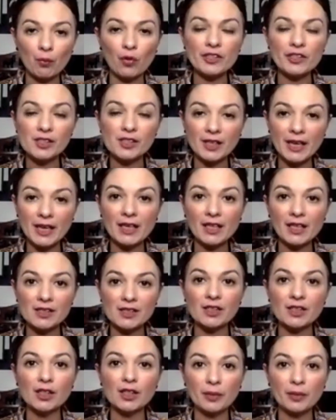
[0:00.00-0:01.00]
Once again,
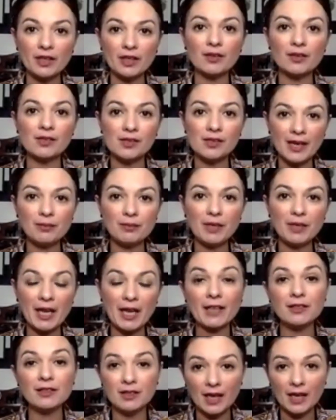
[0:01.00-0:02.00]
it's going to be the same
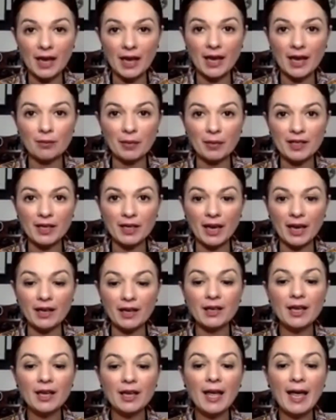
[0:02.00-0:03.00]
day today, Monday,